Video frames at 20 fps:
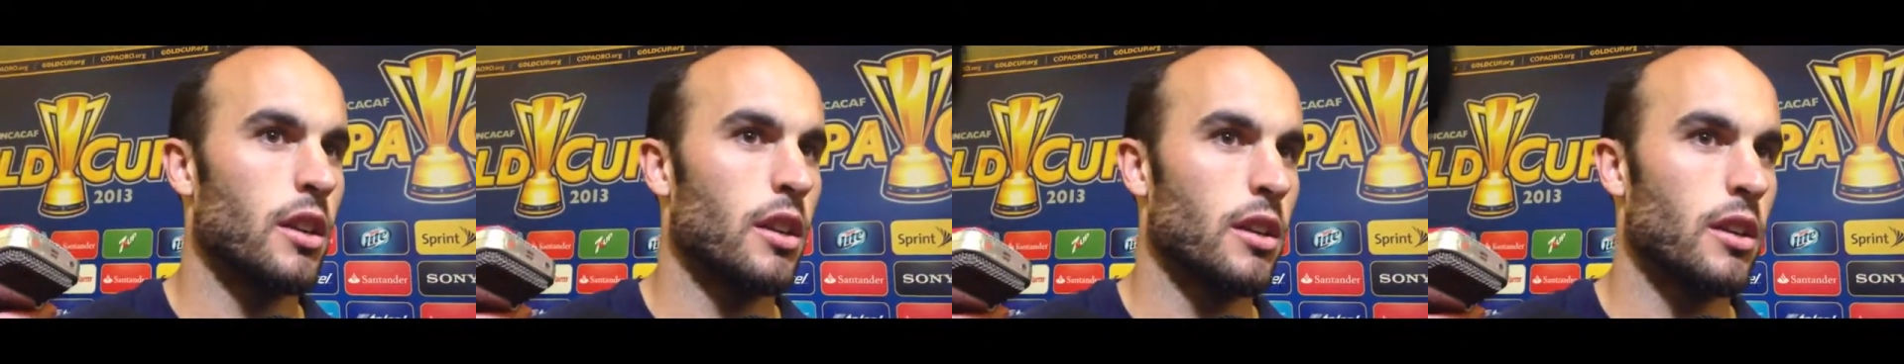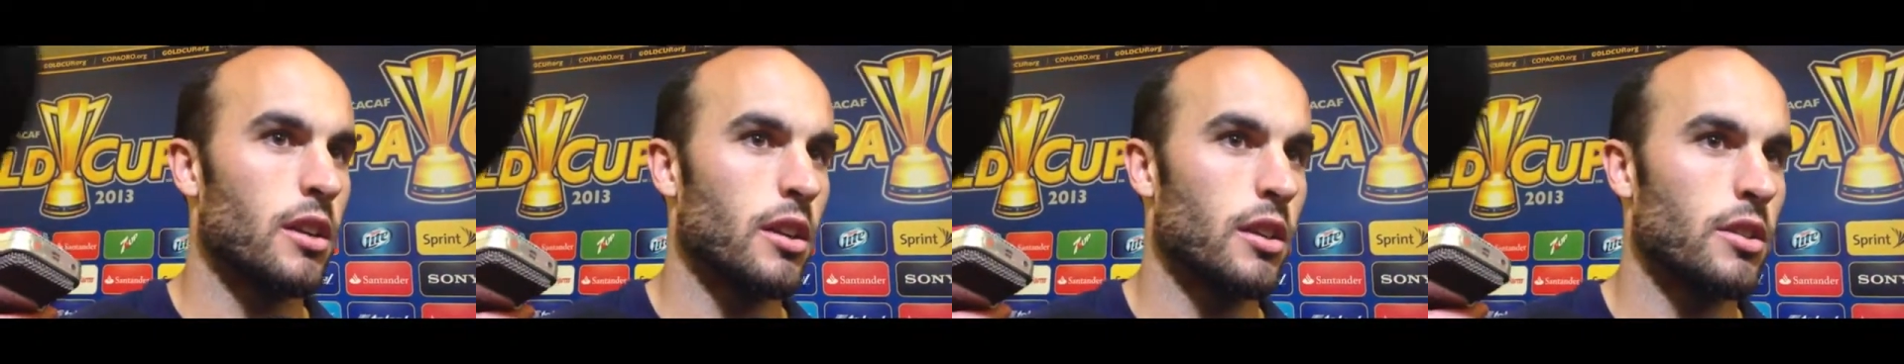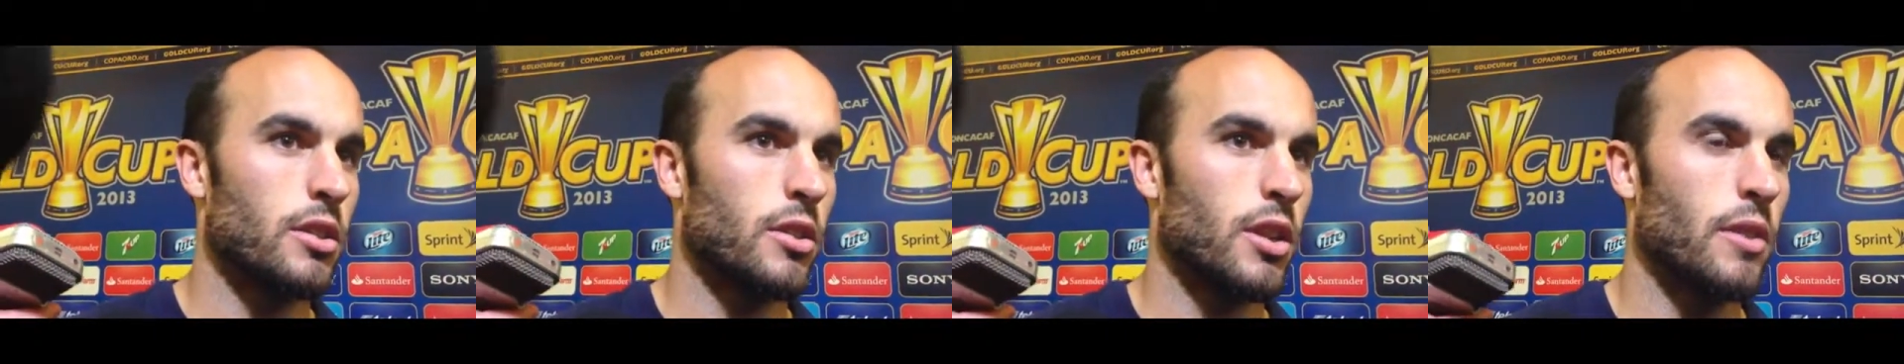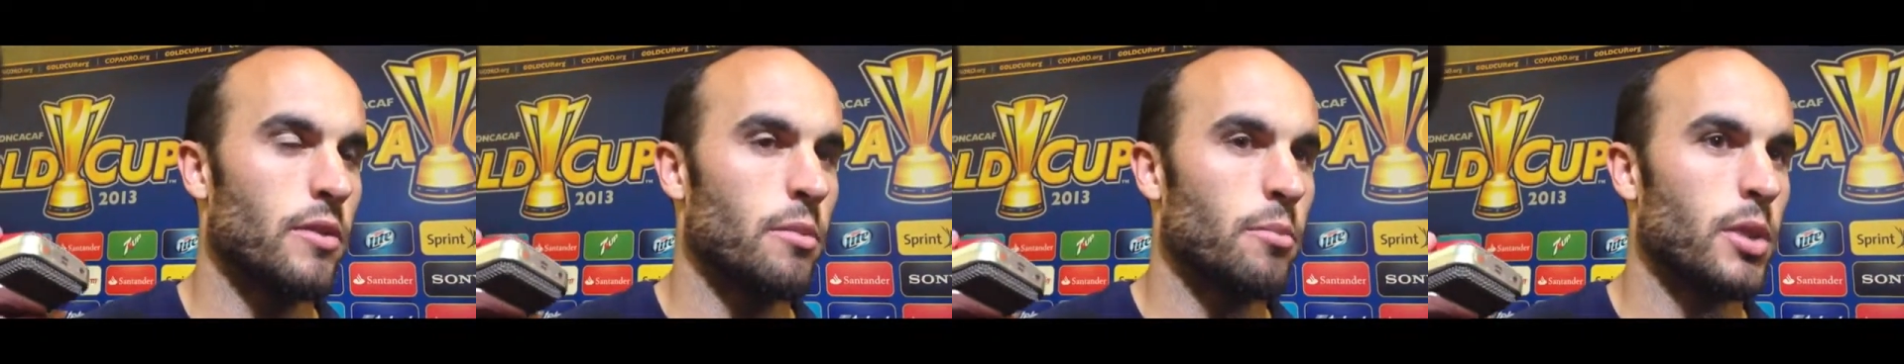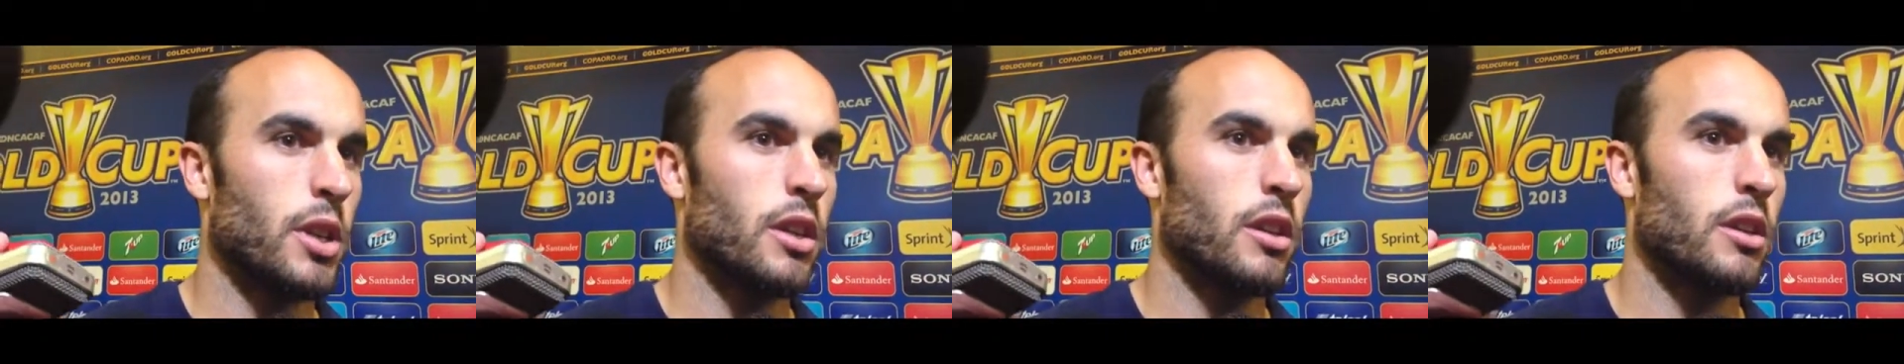young kids who
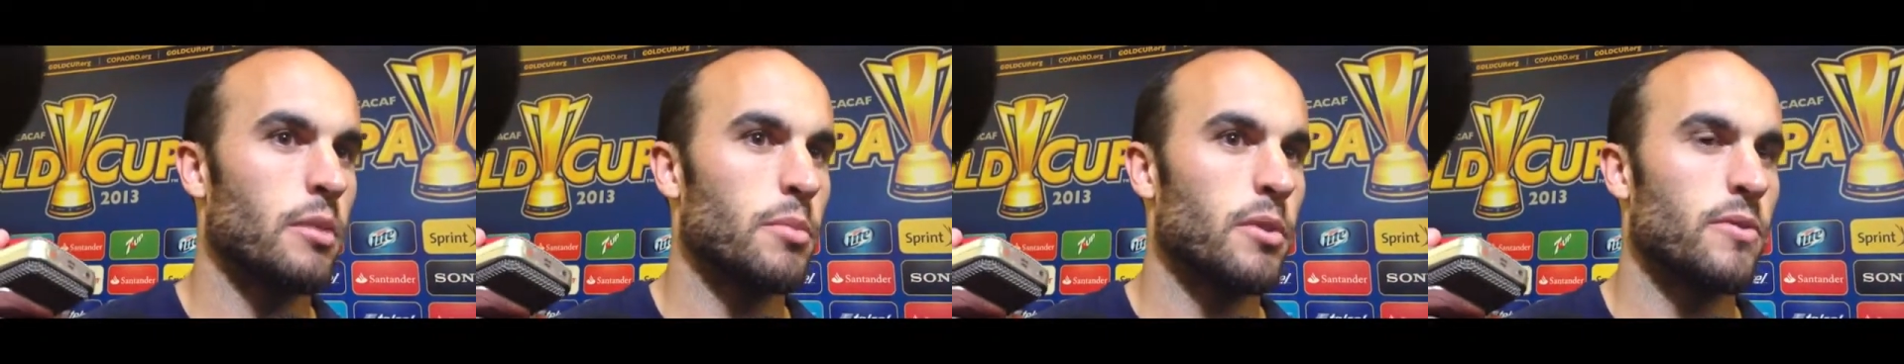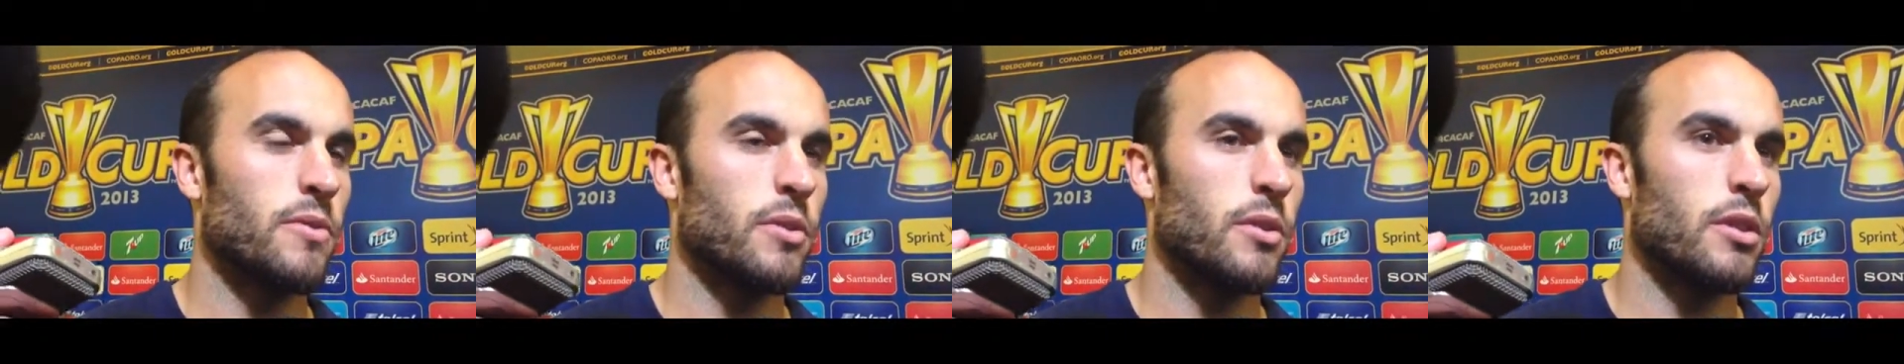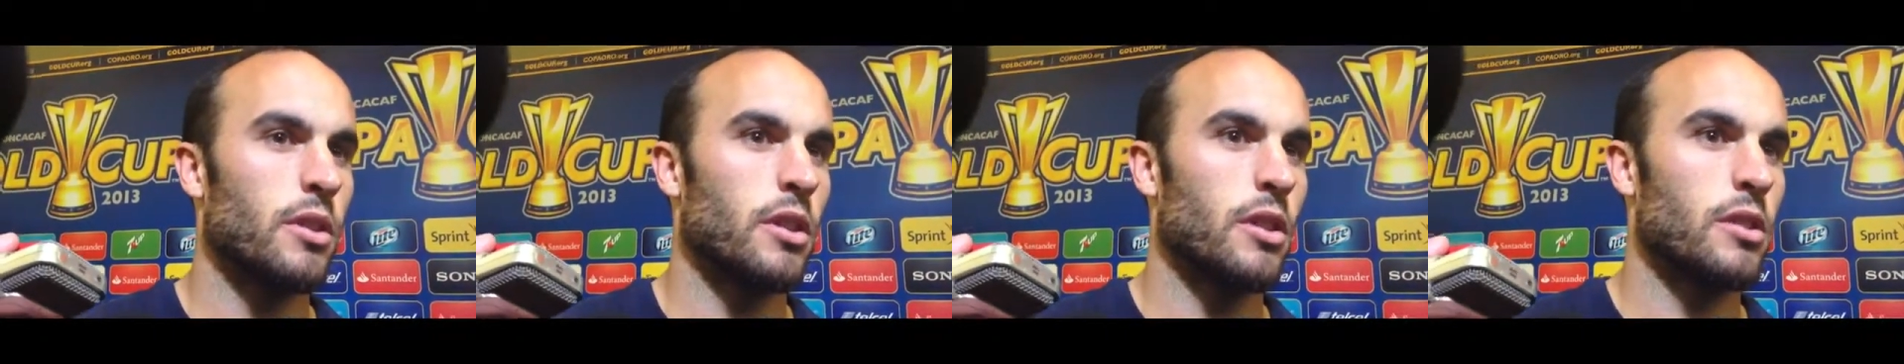haven't been here before.